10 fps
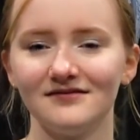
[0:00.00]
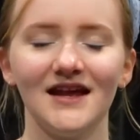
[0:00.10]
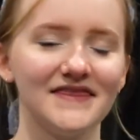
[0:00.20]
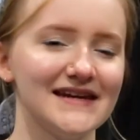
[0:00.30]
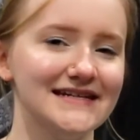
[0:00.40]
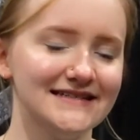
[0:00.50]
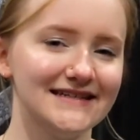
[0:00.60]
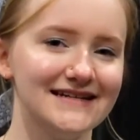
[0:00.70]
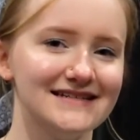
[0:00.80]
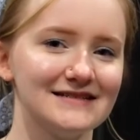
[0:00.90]
Not that I need
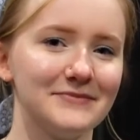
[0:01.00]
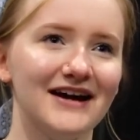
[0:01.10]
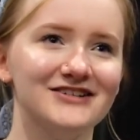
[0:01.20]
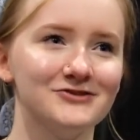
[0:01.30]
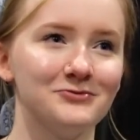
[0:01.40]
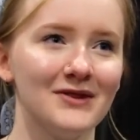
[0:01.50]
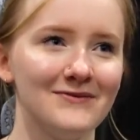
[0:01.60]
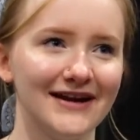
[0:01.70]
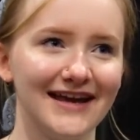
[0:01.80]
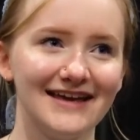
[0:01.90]
ideas, but I just really
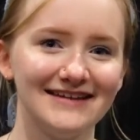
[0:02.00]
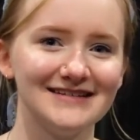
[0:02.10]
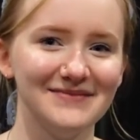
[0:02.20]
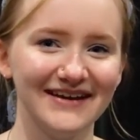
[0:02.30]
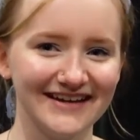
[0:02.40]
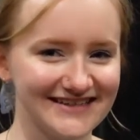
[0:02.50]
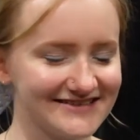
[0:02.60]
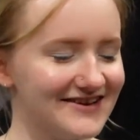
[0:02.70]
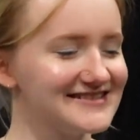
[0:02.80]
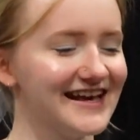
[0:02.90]
want to get into making
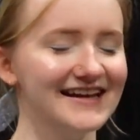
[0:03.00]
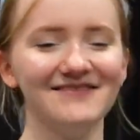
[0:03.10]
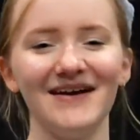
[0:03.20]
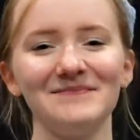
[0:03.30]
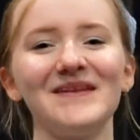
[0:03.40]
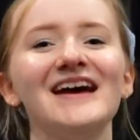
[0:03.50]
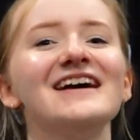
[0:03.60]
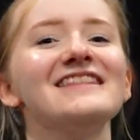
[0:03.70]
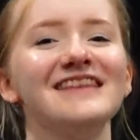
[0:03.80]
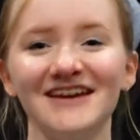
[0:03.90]
TikToks. Anyway,
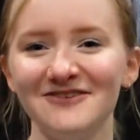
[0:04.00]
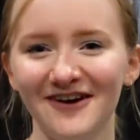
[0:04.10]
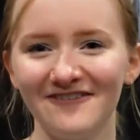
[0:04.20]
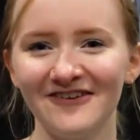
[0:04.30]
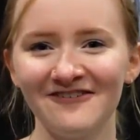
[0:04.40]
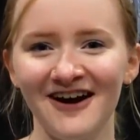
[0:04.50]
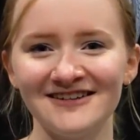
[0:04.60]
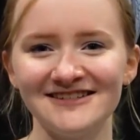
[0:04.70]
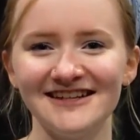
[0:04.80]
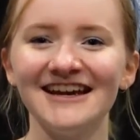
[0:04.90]
thank you all for
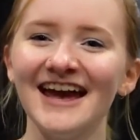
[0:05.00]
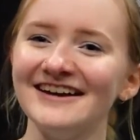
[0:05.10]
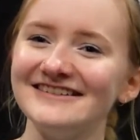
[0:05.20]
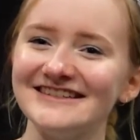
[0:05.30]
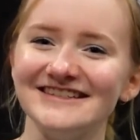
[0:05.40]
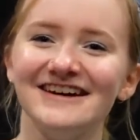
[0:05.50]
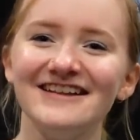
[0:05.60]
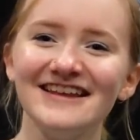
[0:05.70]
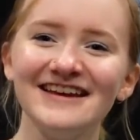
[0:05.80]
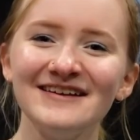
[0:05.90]
watching, and I'll see
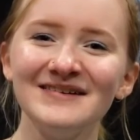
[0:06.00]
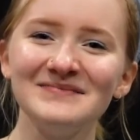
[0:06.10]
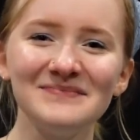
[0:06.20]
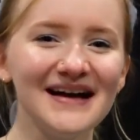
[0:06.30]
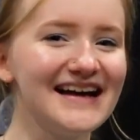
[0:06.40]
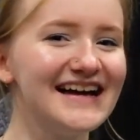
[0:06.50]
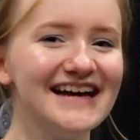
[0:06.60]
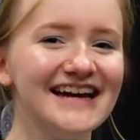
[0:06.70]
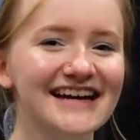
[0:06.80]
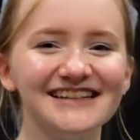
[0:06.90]
y'all later.
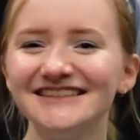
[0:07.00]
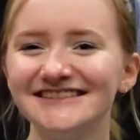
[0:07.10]
Bye.